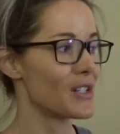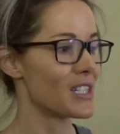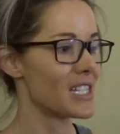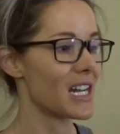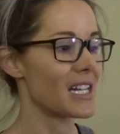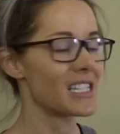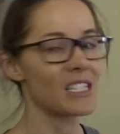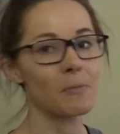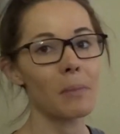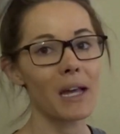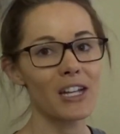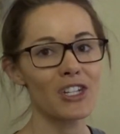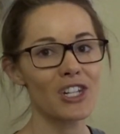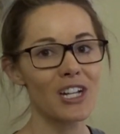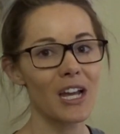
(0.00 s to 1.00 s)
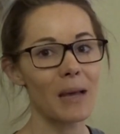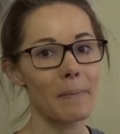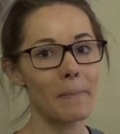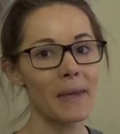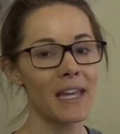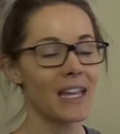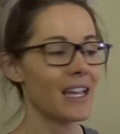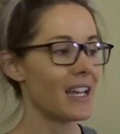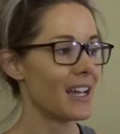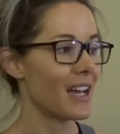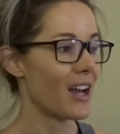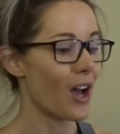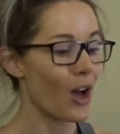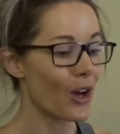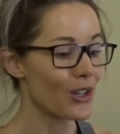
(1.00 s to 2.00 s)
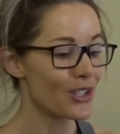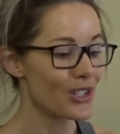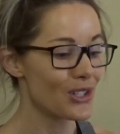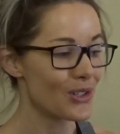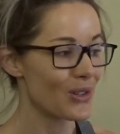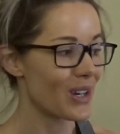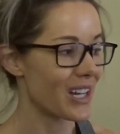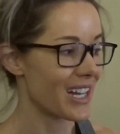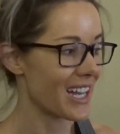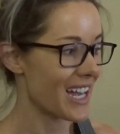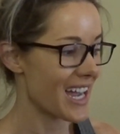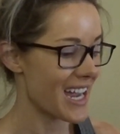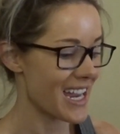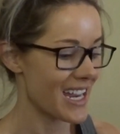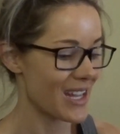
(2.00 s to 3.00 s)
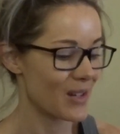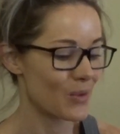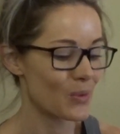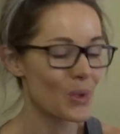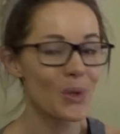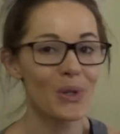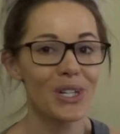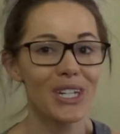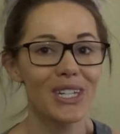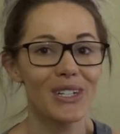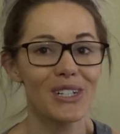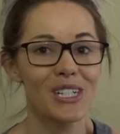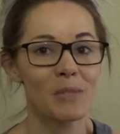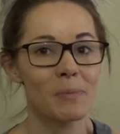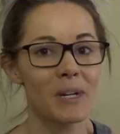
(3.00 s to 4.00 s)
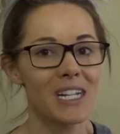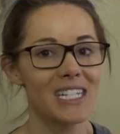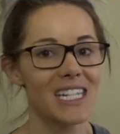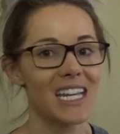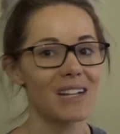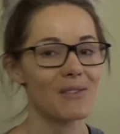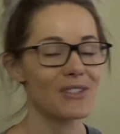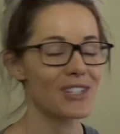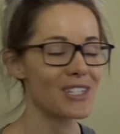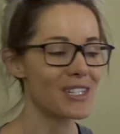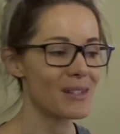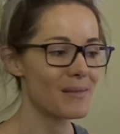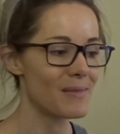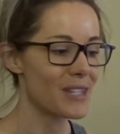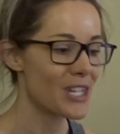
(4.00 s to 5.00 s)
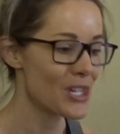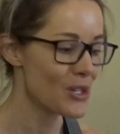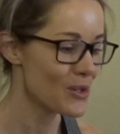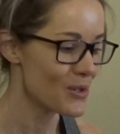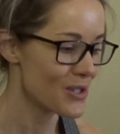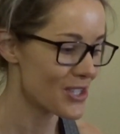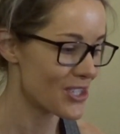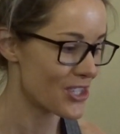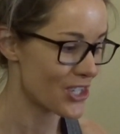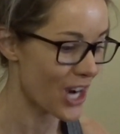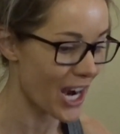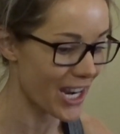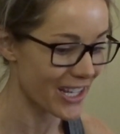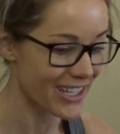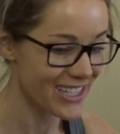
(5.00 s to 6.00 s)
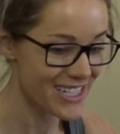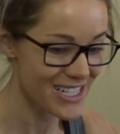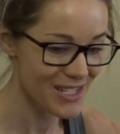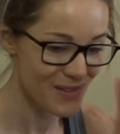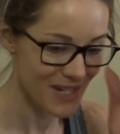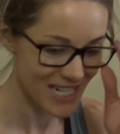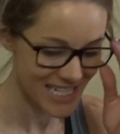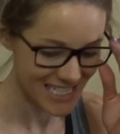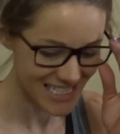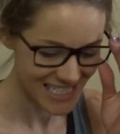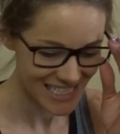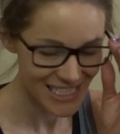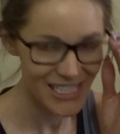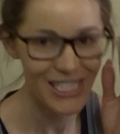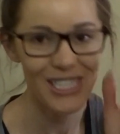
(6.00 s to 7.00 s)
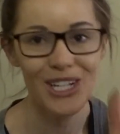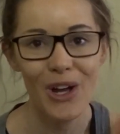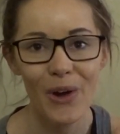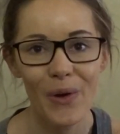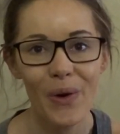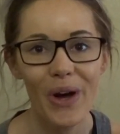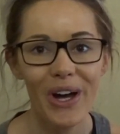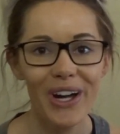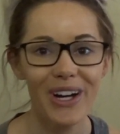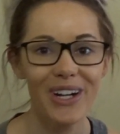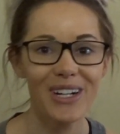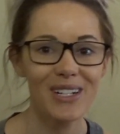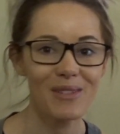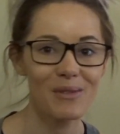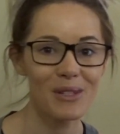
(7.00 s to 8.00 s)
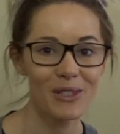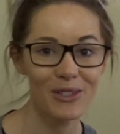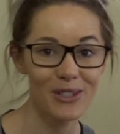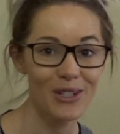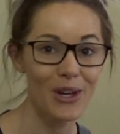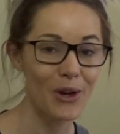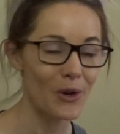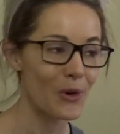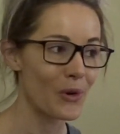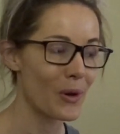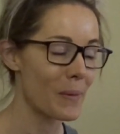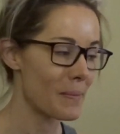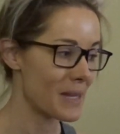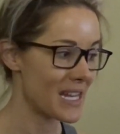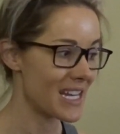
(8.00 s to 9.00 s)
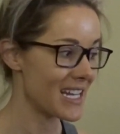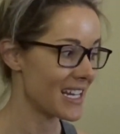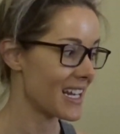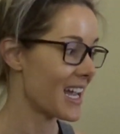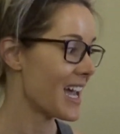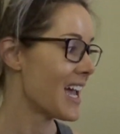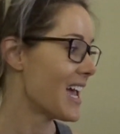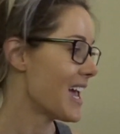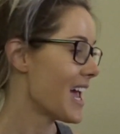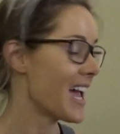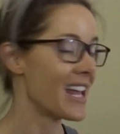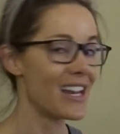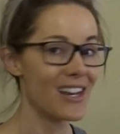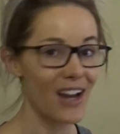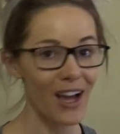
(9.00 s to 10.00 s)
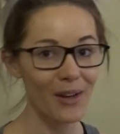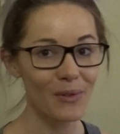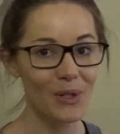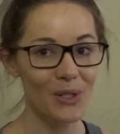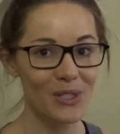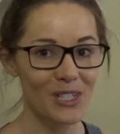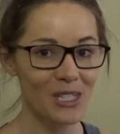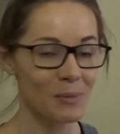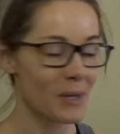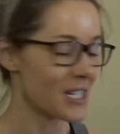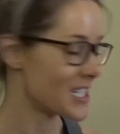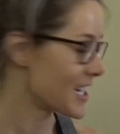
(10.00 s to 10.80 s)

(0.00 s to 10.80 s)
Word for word: it's not splashing up on you and ruining your spray tan, which is a huge challenge because it's so hard to be able to go pee and not ruin your spray